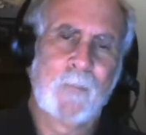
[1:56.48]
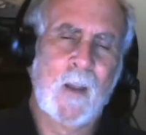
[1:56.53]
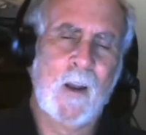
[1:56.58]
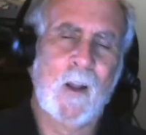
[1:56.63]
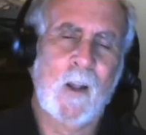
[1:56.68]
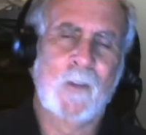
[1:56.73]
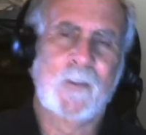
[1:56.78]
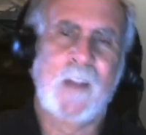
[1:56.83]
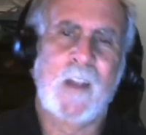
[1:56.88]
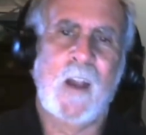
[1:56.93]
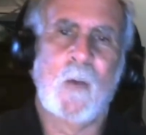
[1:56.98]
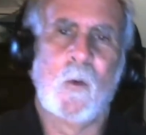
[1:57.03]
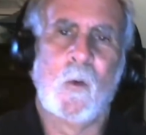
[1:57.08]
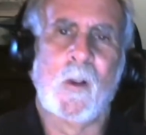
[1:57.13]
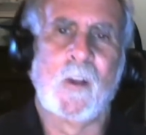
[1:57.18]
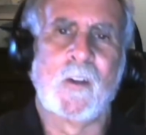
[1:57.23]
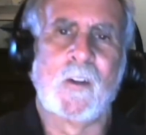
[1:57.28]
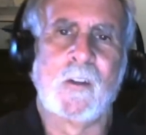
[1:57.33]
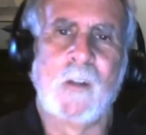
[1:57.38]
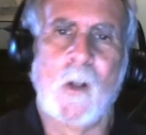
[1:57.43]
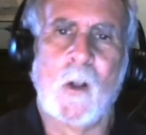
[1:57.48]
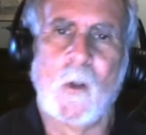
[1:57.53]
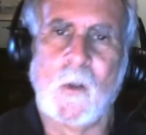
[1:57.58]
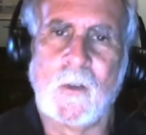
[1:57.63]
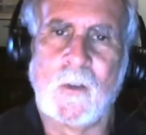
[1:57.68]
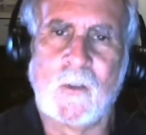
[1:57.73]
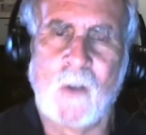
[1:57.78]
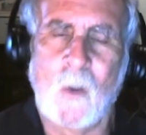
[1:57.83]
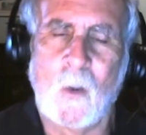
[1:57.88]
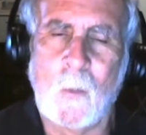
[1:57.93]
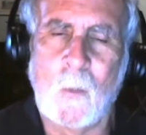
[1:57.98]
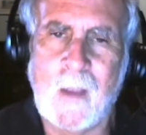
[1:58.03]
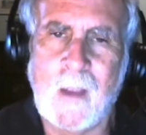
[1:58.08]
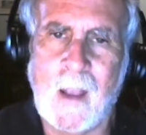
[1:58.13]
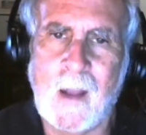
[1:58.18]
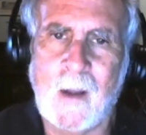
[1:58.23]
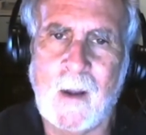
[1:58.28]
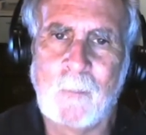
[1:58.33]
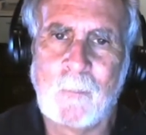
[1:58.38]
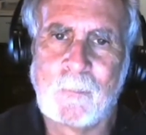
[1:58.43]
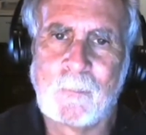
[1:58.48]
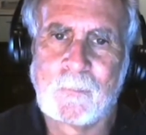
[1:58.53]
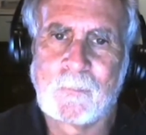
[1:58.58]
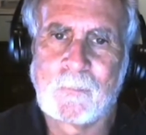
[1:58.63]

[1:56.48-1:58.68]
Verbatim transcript: and I'll say it really slowly so we get it.